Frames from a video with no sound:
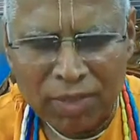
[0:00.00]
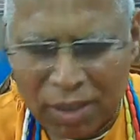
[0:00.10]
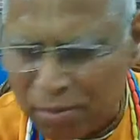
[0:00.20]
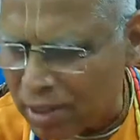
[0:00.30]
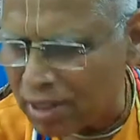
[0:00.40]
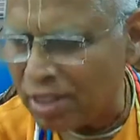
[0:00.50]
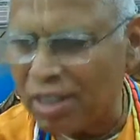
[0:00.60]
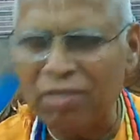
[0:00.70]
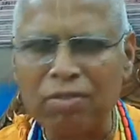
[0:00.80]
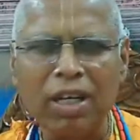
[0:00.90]
of that
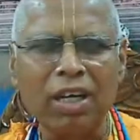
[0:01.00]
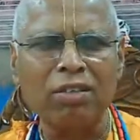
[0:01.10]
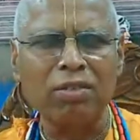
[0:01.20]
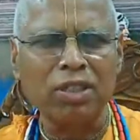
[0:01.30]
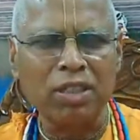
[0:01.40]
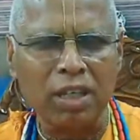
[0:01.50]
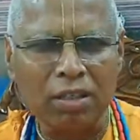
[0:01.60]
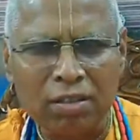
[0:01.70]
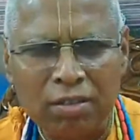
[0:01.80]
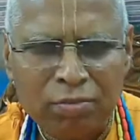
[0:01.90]
particular village was,
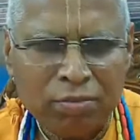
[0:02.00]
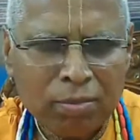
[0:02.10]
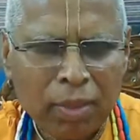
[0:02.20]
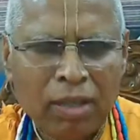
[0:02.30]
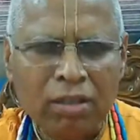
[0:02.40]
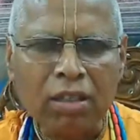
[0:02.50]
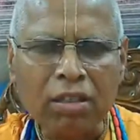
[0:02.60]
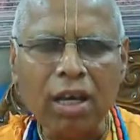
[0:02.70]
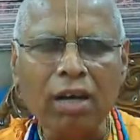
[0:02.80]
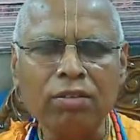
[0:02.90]
say,
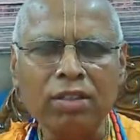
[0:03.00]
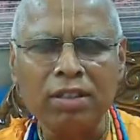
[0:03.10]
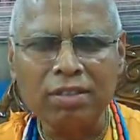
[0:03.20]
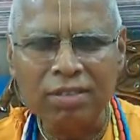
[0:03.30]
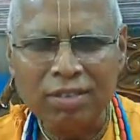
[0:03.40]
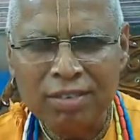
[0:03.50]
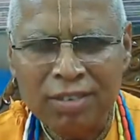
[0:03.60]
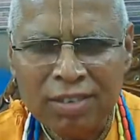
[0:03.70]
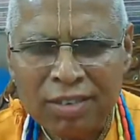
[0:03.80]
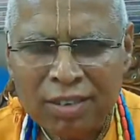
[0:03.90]
3,000
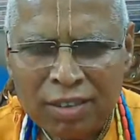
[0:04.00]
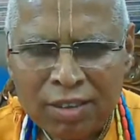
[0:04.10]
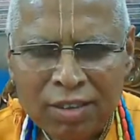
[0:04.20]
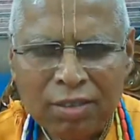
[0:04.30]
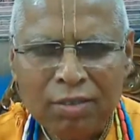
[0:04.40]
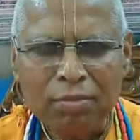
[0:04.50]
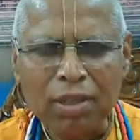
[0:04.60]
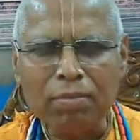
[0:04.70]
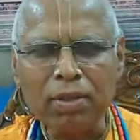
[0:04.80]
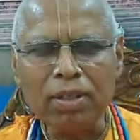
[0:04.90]

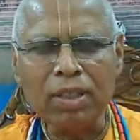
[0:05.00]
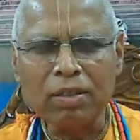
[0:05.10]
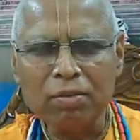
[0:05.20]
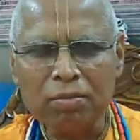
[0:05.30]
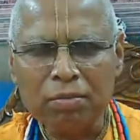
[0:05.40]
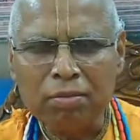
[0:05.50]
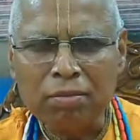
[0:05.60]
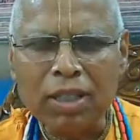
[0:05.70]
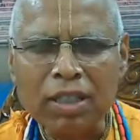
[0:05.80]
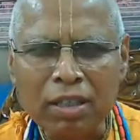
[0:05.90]
people,
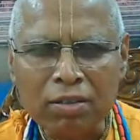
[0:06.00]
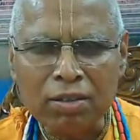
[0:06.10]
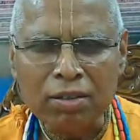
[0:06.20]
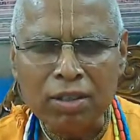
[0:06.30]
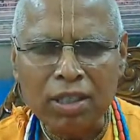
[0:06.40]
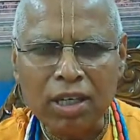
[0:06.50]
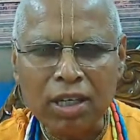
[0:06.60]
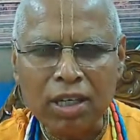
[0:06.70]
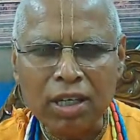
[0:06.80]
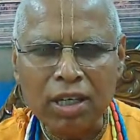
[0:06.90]
but he
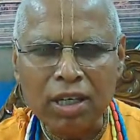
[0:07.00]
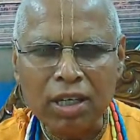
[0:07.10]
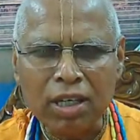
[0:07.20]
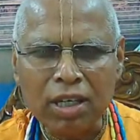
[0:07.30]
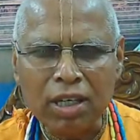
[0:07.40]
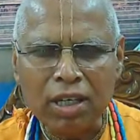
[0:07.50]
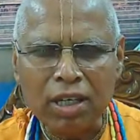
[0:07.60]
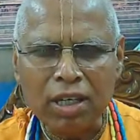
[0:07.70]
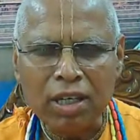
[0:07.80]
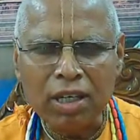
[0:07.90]
would get
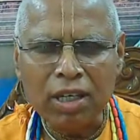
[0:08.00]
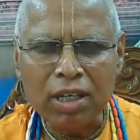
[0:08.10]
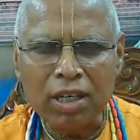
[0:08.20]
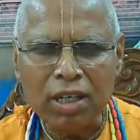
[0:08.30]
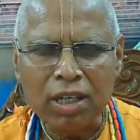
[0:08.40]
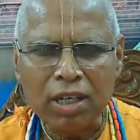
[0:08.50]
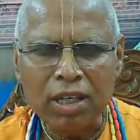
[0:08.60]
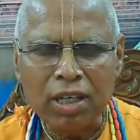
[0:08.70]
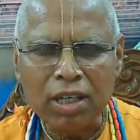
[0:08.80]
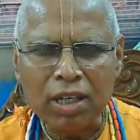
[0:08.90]
300,000 people
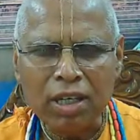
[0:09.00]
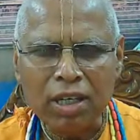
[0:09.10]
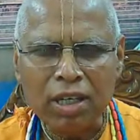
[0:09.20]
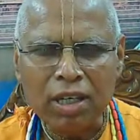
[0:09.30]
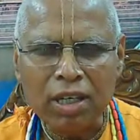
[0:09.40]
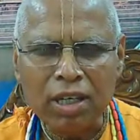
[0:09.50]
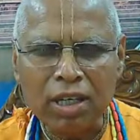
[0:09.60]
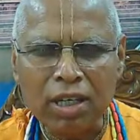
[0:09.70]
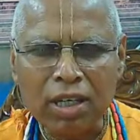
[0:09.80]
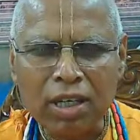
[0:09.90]
attending
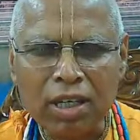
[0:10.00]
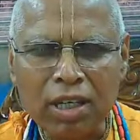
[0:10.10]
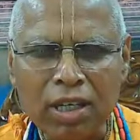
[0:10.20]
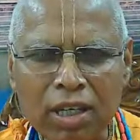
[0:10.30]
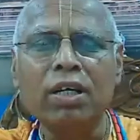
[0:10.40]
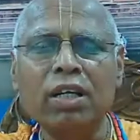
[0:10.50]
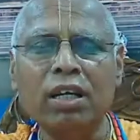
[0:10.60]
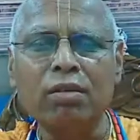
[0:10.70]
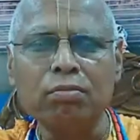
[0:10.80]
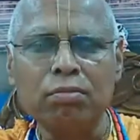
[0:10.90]
his
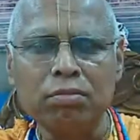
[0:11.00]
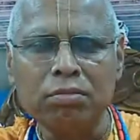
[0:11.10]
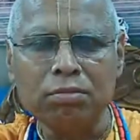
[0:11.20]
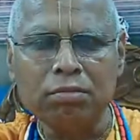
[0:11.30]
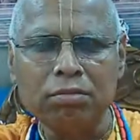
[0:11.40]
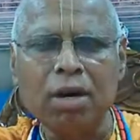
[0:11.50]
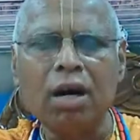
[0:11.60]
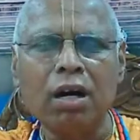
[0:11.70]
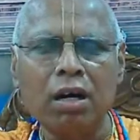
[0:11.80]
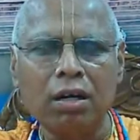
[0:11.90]
evening
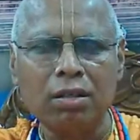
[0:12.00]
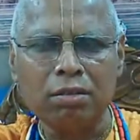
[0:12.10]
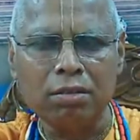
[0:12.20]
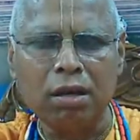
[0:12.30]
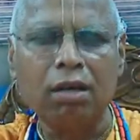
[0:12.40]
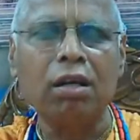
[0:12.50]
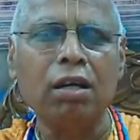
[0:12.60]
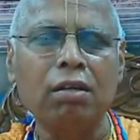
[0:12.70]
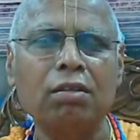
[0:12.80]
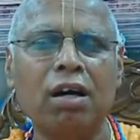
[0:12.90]
Maha
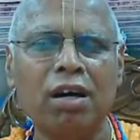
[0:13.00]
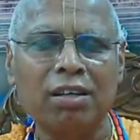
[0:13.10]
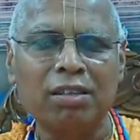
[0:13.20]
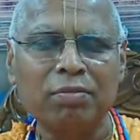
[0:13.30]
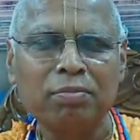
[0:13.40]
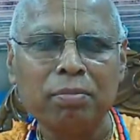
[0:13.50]
Sankirtan.